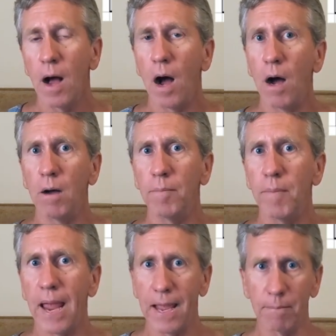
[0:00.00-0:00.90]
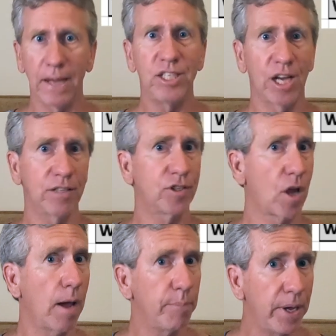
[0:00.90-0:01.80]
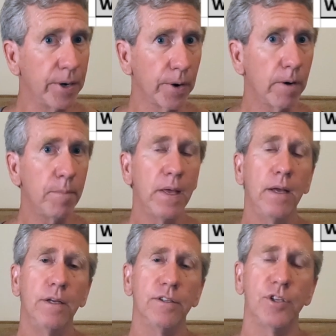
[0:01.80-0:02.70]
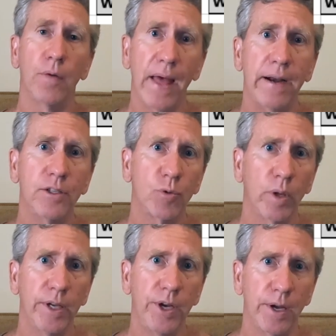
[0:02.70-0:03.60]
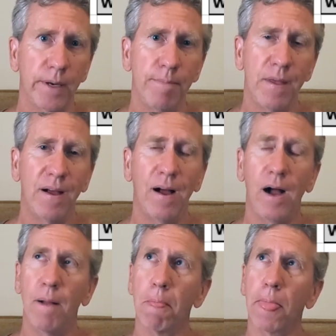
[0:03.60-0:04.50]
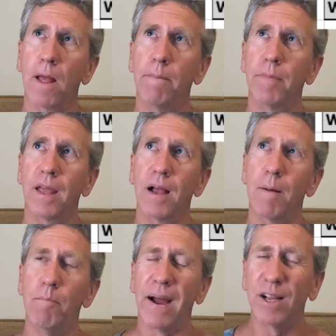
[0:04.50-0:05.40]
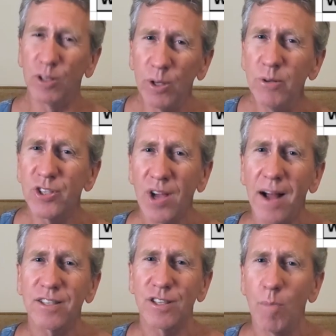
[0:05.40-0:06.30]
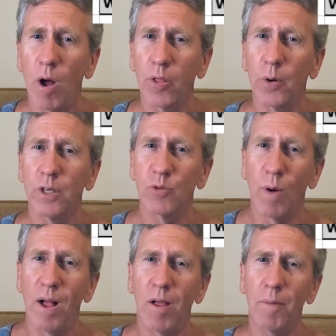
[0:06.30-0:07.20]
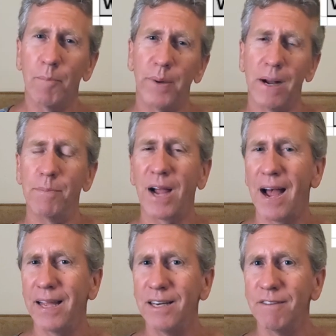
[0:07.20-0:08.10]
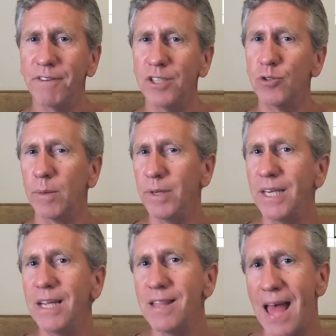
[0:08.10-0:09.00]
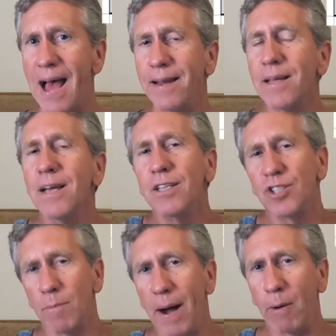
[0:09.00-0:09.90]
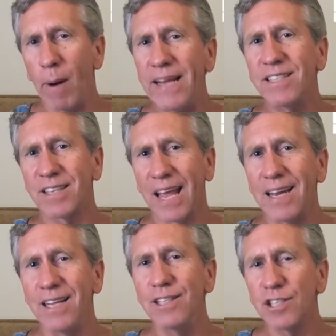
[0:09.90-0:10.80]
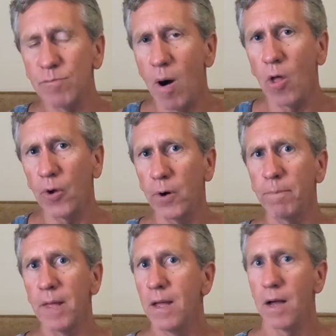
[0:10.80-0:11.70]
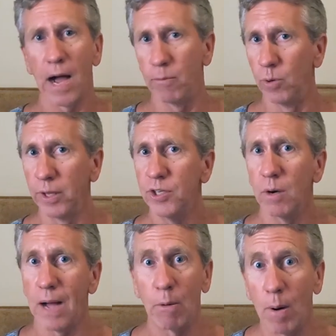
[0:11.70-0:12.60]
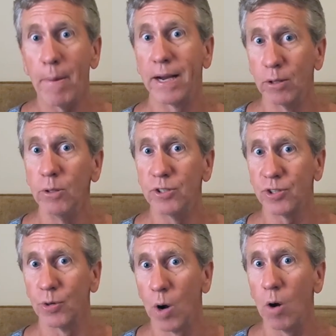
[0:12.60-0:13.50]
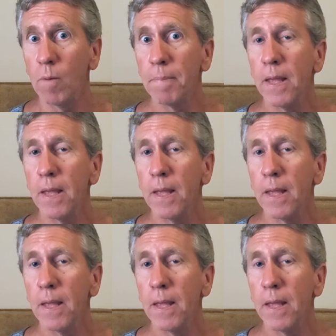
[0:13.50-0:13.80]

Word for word: um, and my chest got bigger. So that is really good. My glutes got smaller as well, but I'm kind of attributing that to my waist getting smaller. I really don't, I want my glutes to grow.